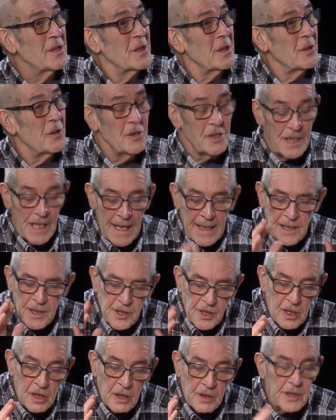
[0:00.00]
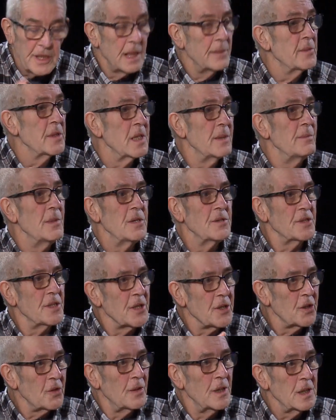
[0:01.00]
because that has got some of the most
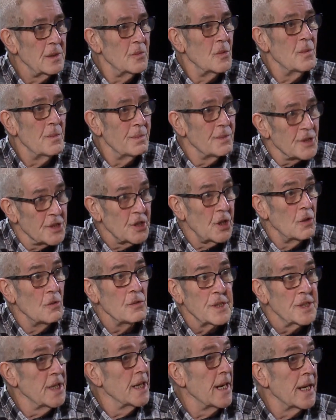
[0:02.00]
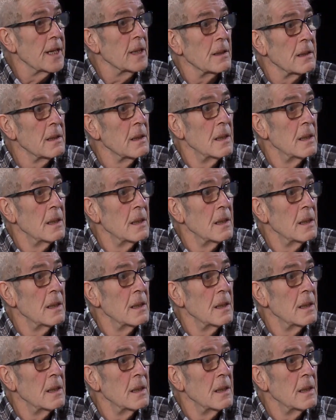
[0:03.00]
incredible songs in it